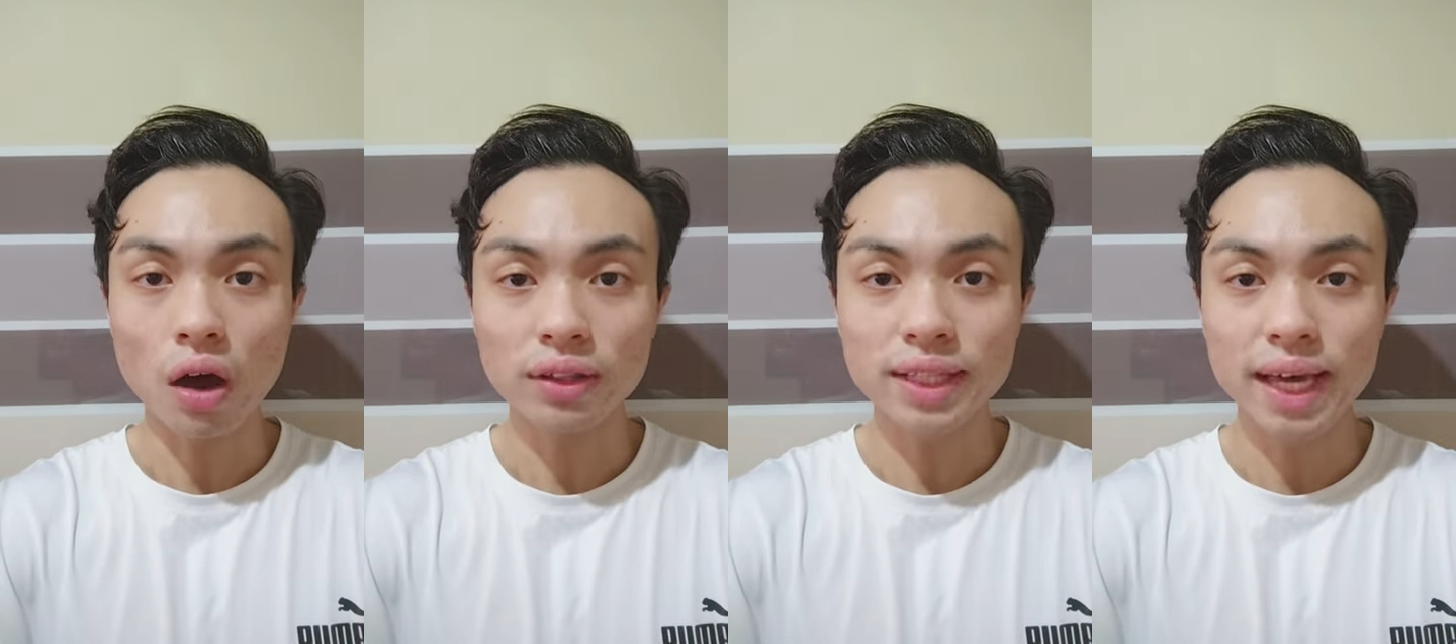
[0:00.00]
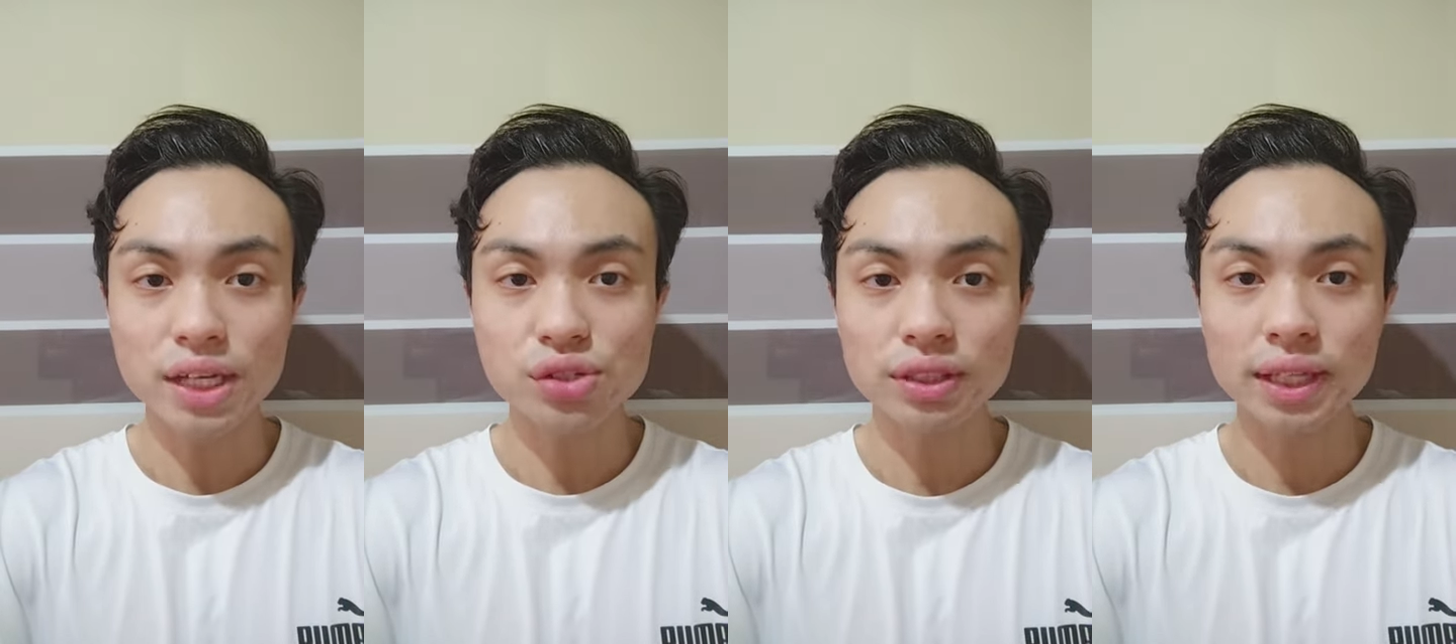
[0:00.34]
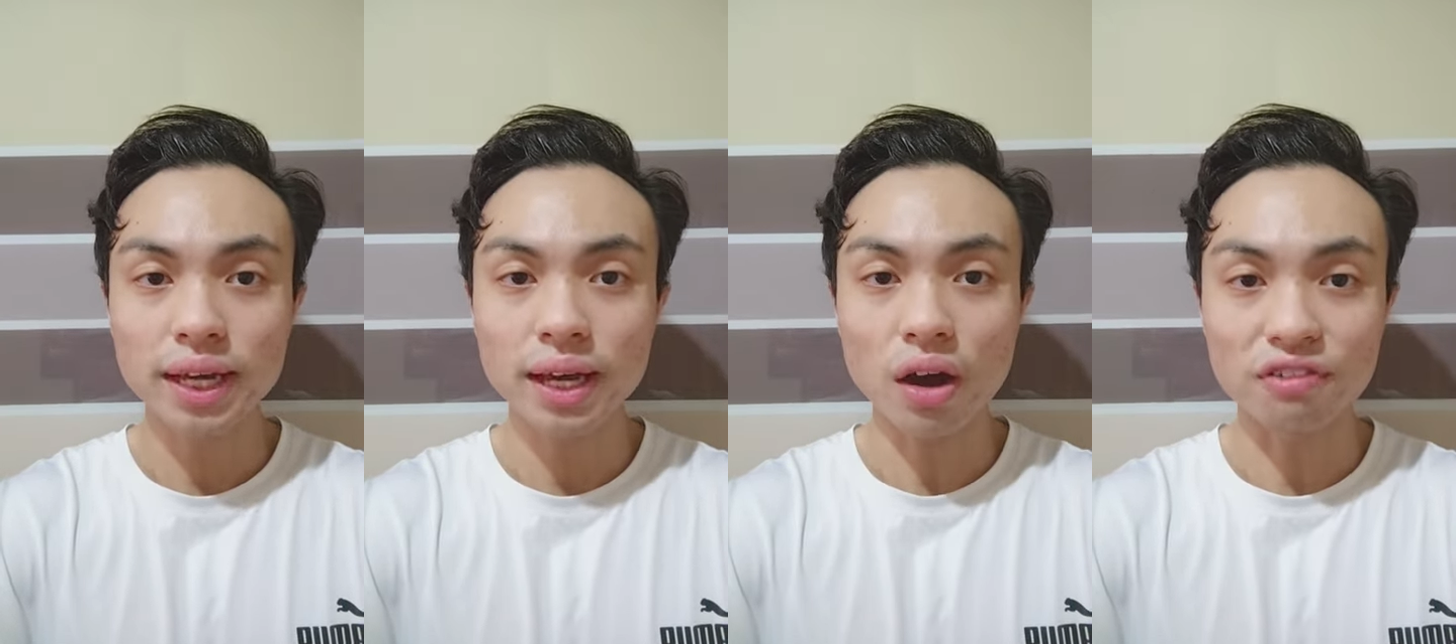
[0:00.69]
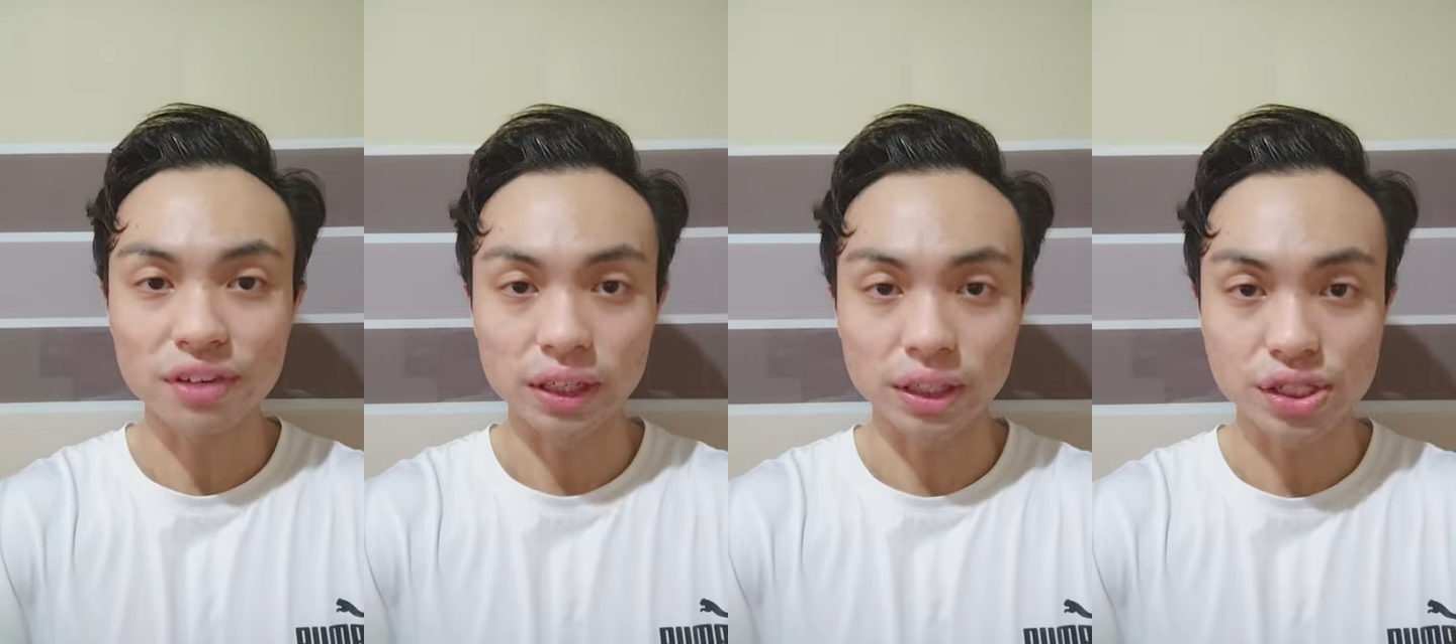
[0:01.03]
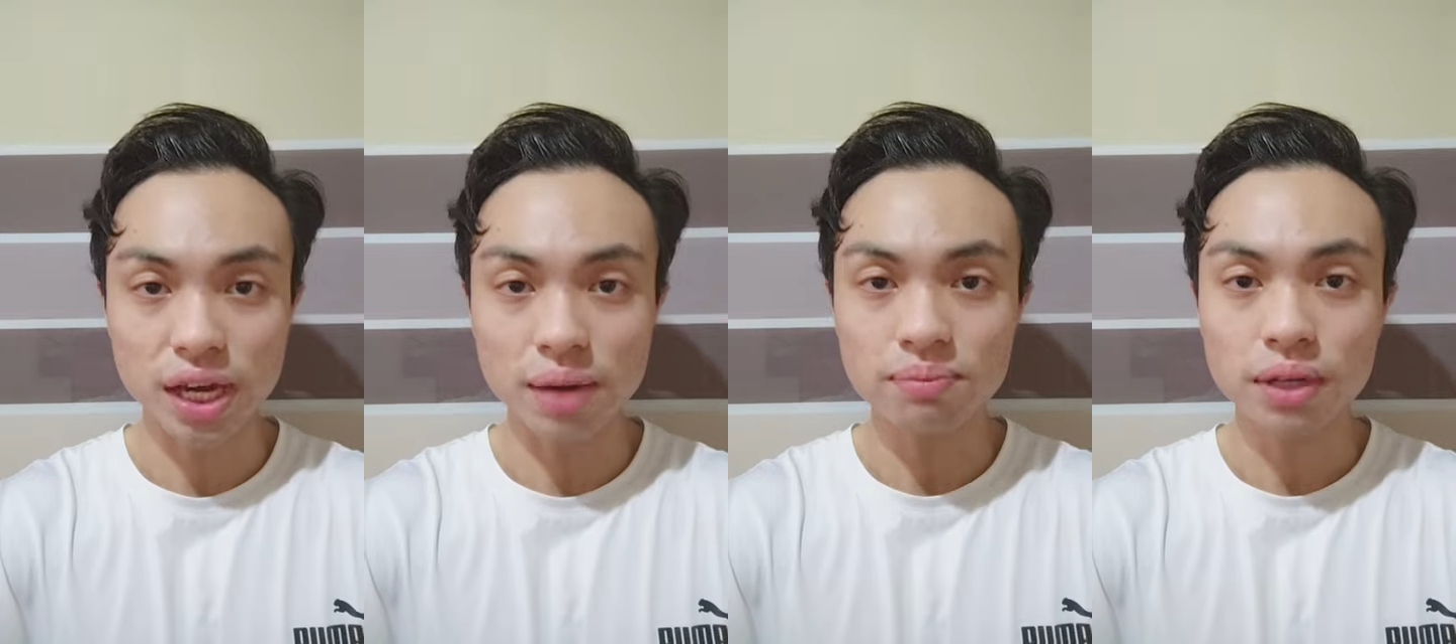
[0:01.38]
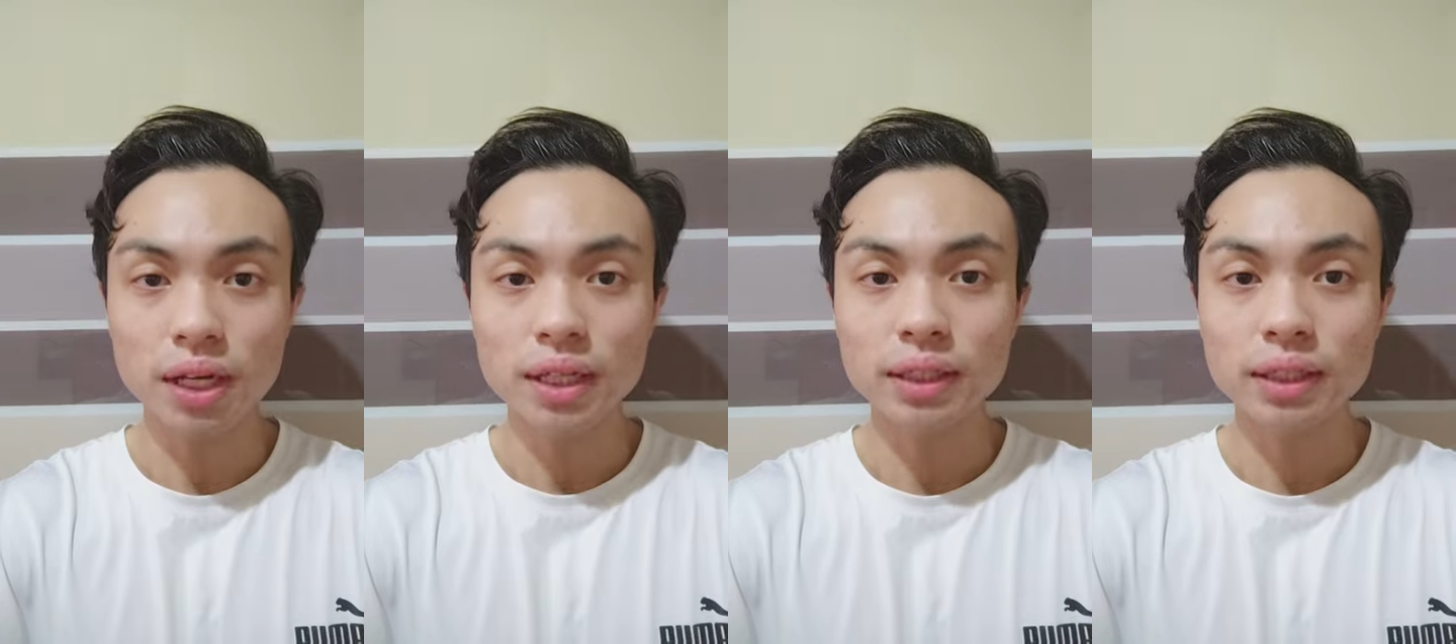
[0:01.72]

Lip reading: On the actual day of English camp,